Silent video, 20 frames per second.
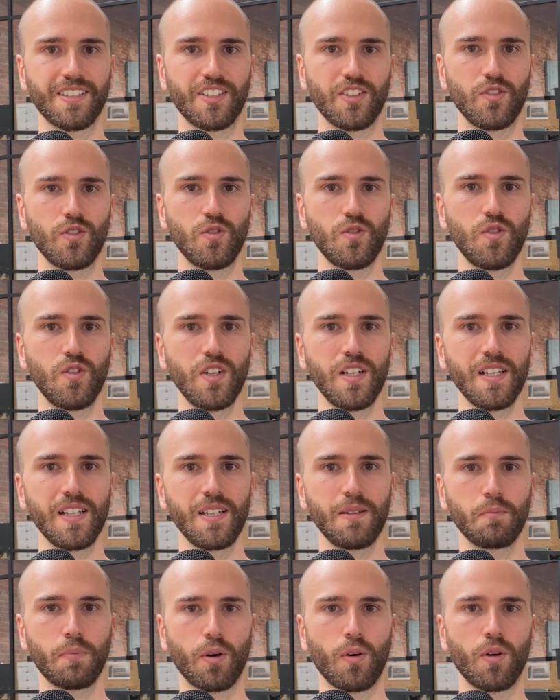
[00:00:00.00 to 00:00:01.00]
are
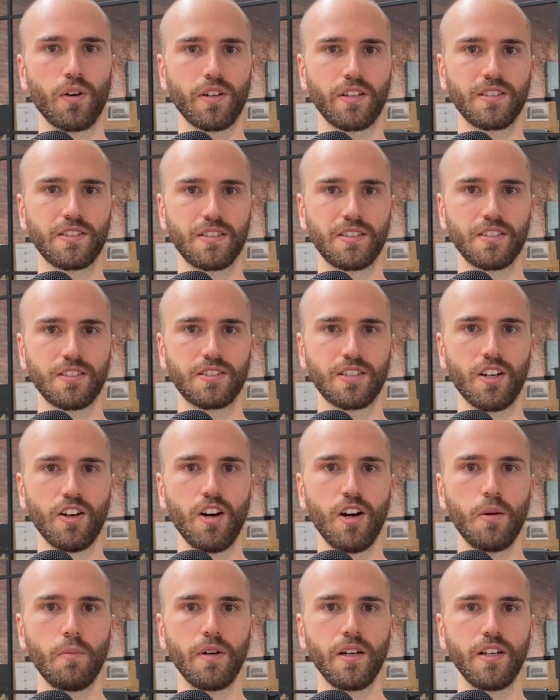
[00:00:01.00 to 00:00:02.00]
really important to
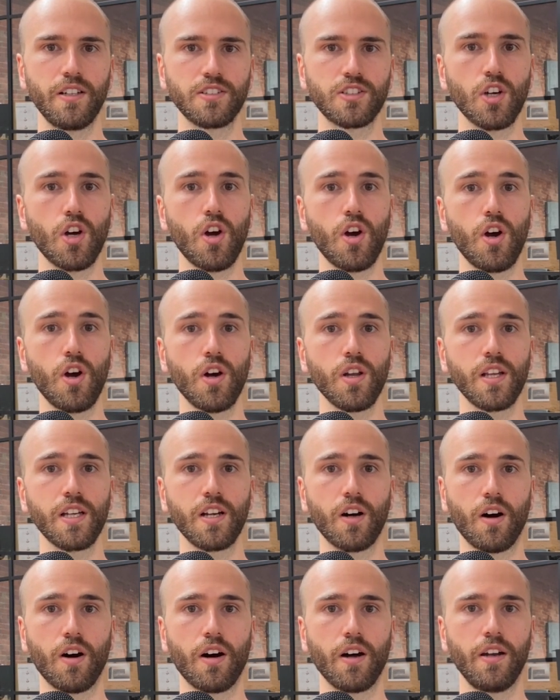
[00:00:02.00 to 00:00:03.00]
determine as
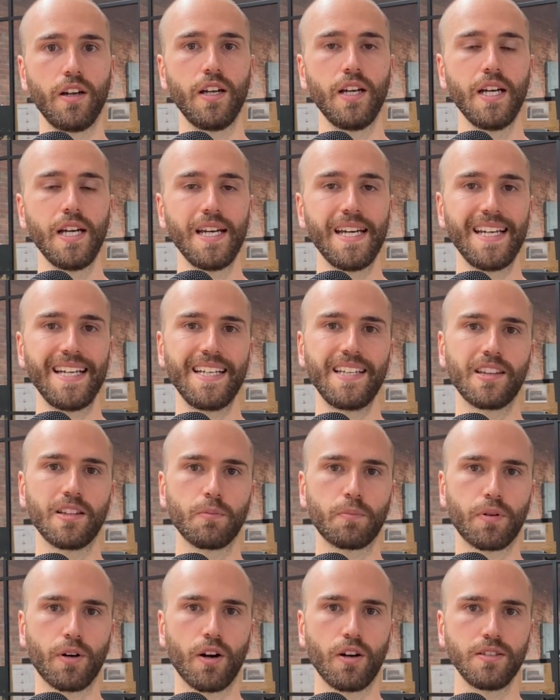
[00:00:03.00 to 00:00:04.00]
early on in
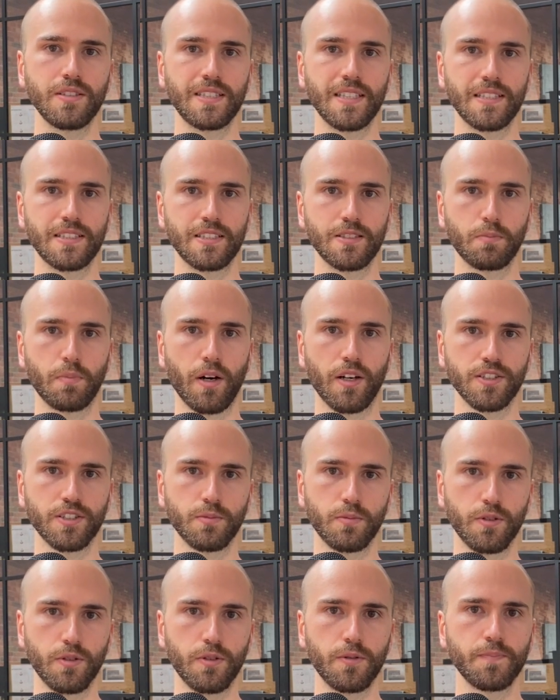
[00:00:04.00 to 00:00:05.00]
the process as
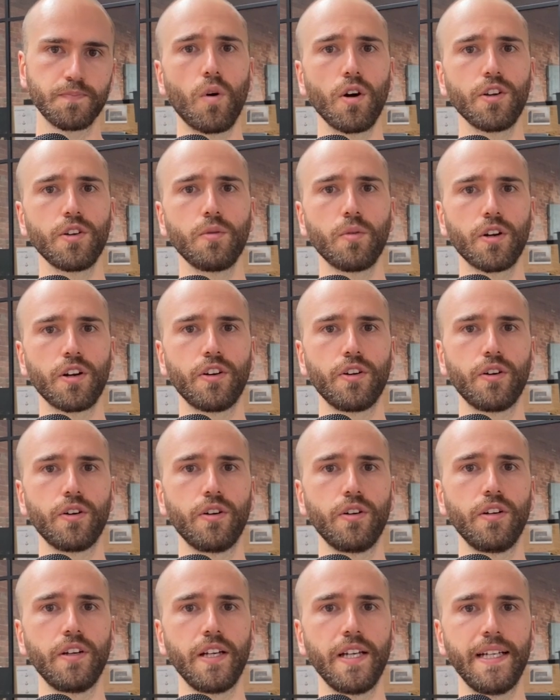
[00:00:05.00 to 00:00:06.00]
possible. What you want to
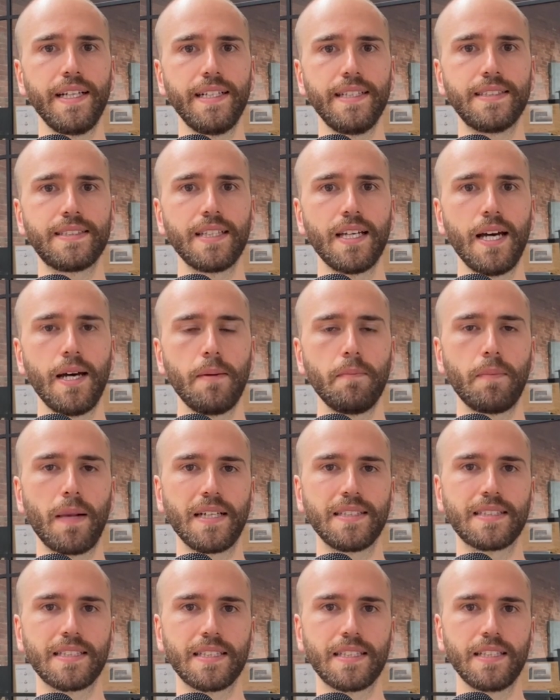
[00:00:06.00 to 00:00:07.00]
do is
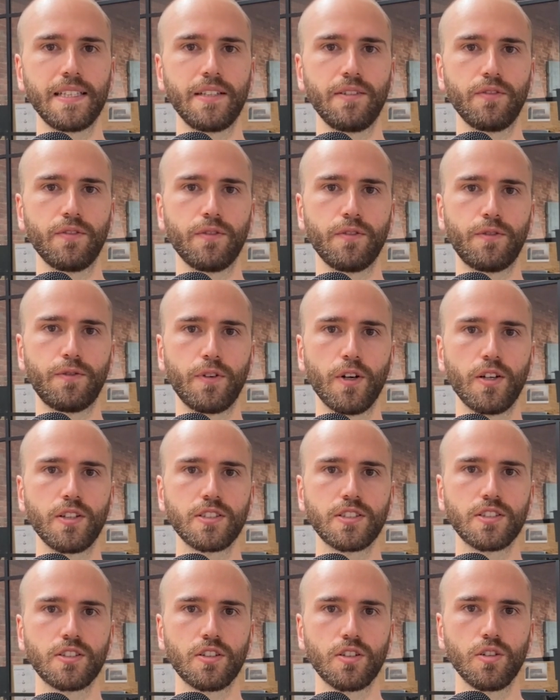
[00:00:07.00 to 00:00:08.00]
basically
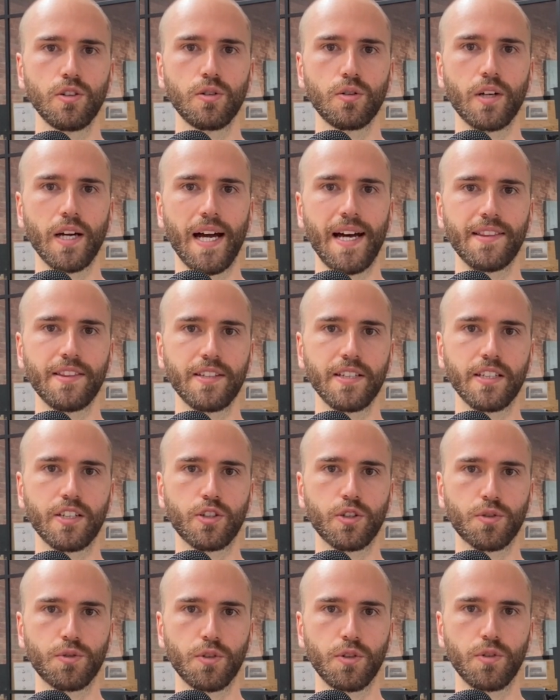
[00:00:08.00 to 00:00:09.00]
first look at the
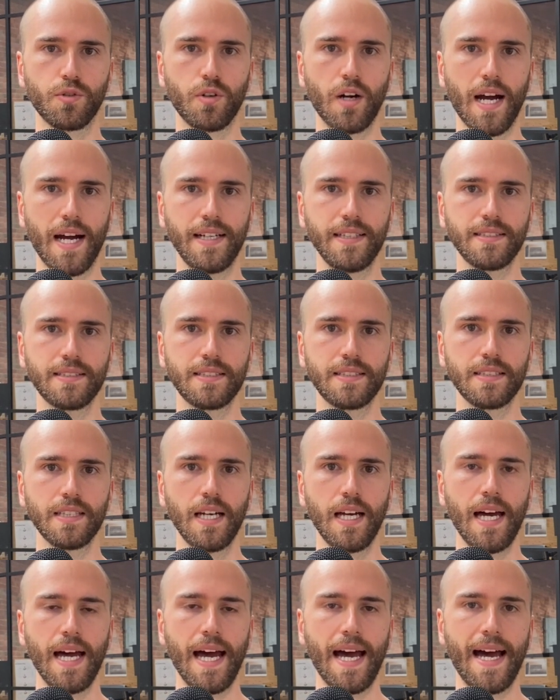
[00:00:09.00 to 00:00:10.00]
crew rates
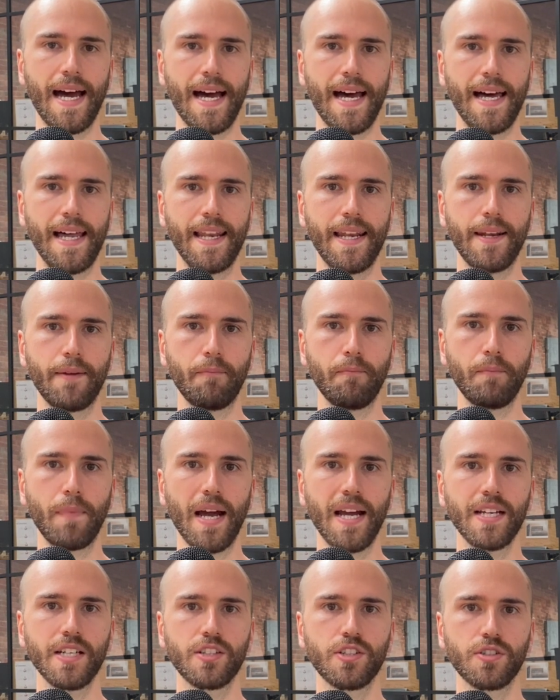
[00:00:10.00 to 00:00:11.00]
and
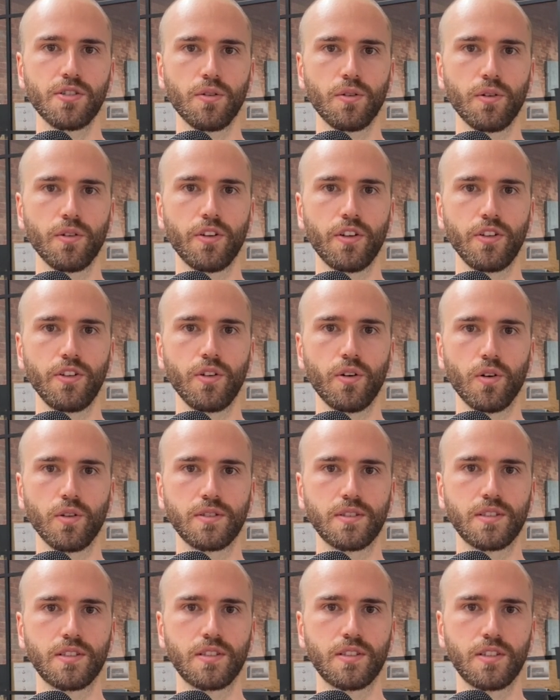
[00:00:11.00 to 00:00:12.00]
make sure that
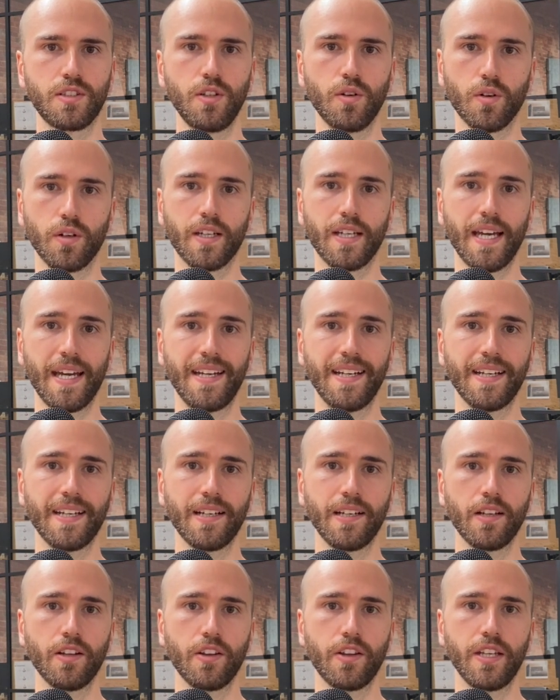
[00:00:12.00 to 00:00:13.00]
you're
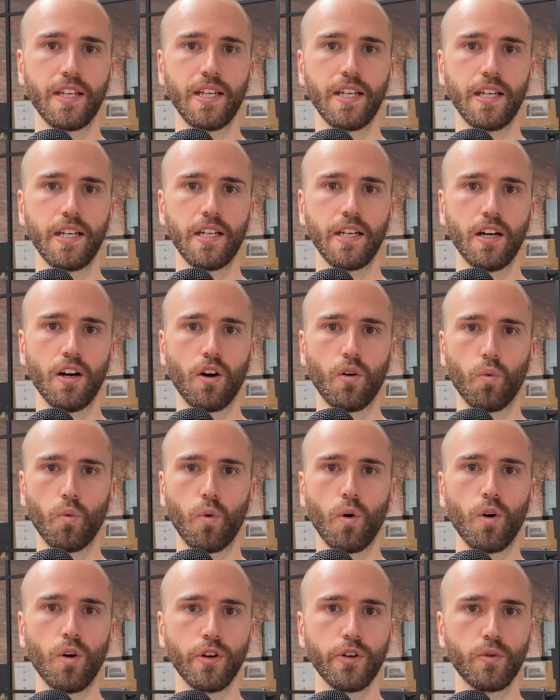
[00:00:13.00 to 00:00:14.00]
getting the
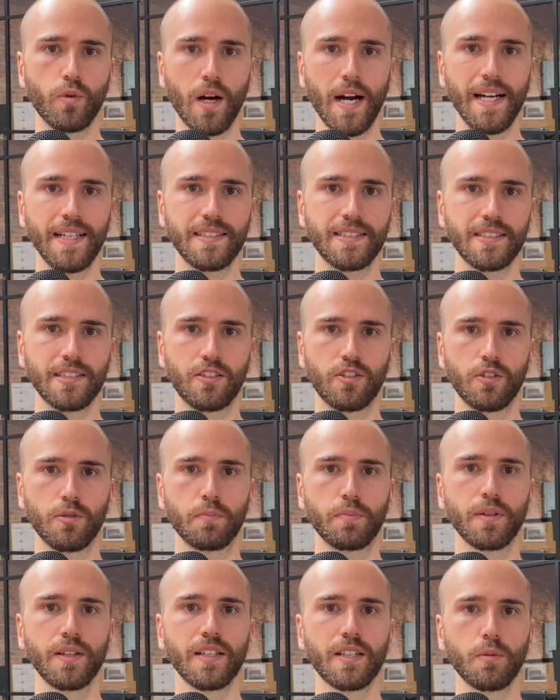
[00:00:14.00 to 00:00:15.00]
award rates that
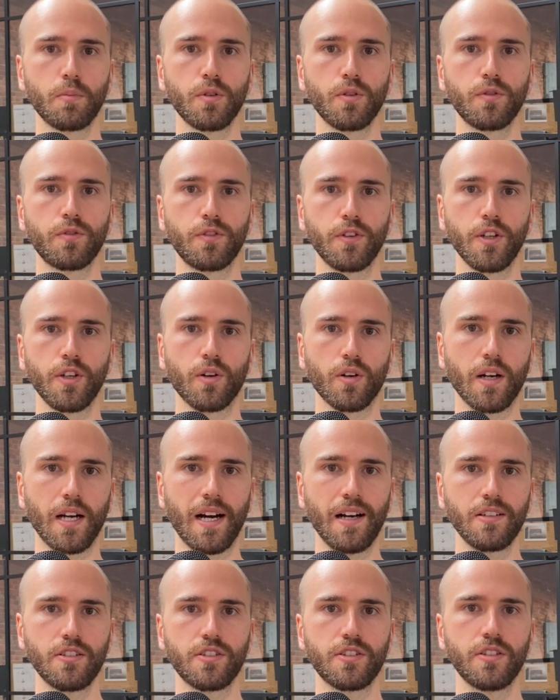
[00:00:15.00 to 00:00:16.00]
are applicable for your
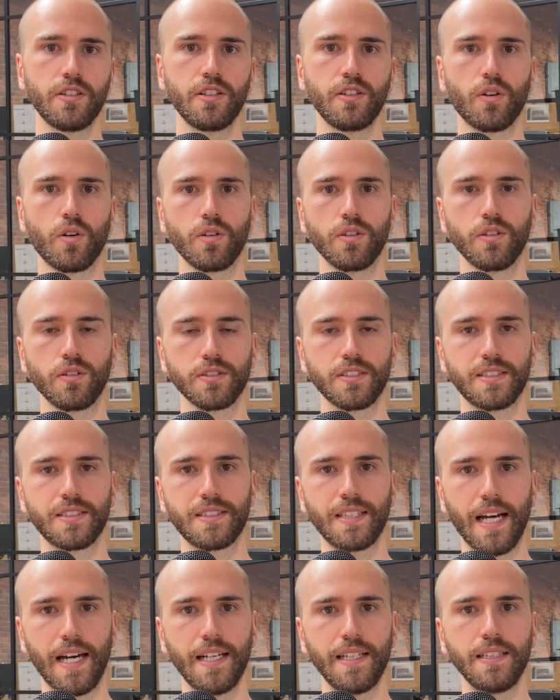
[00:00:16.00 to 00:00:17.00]
country or your
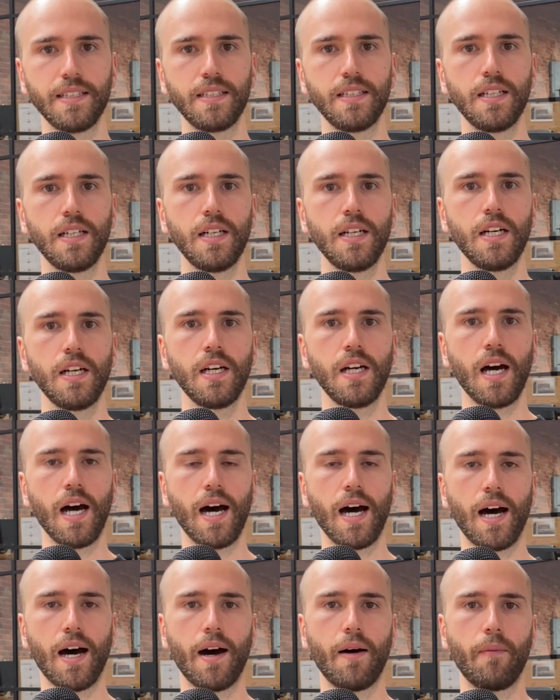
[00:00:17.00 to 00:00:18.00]
state,
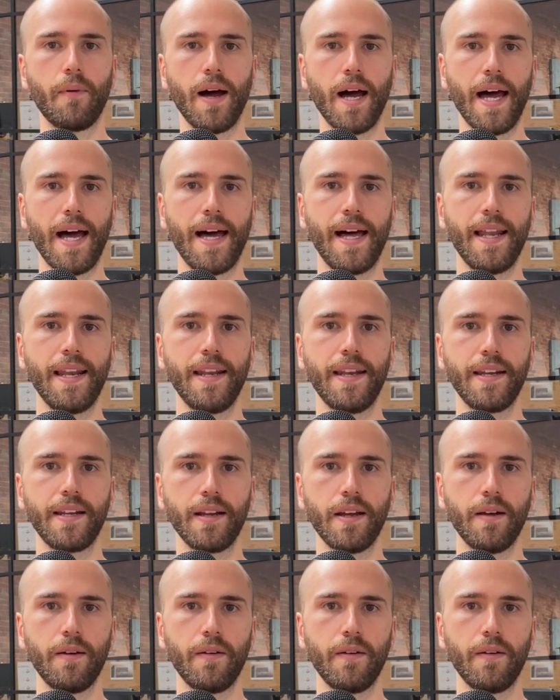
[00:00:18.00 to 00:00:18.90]
and